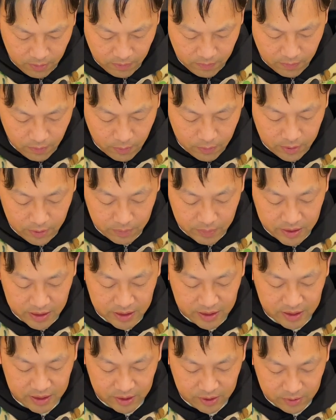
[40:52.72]
all the
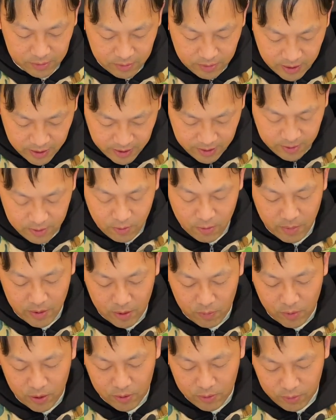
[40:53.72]
pieces. So like no matter
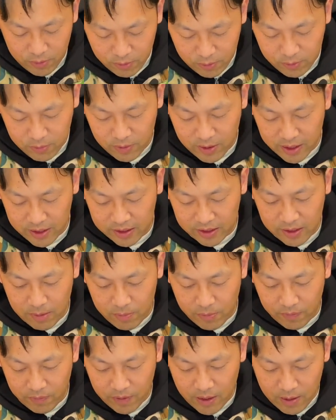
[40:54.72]
what you do, like some
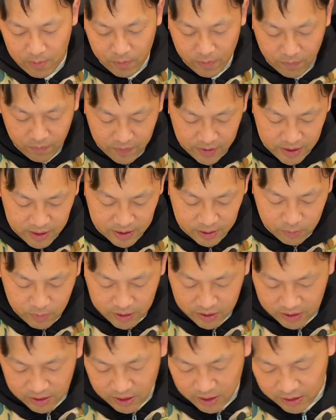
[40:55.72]
of them will face
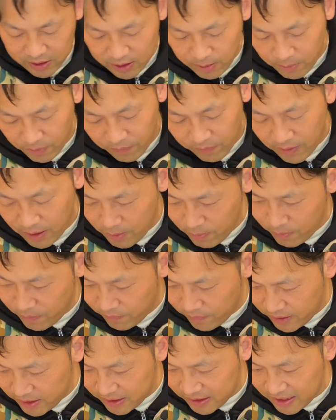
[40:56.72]
one side, some of them will
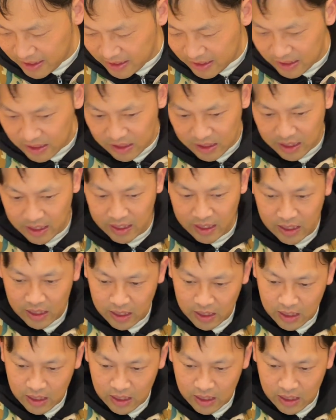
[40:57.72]
face the other side.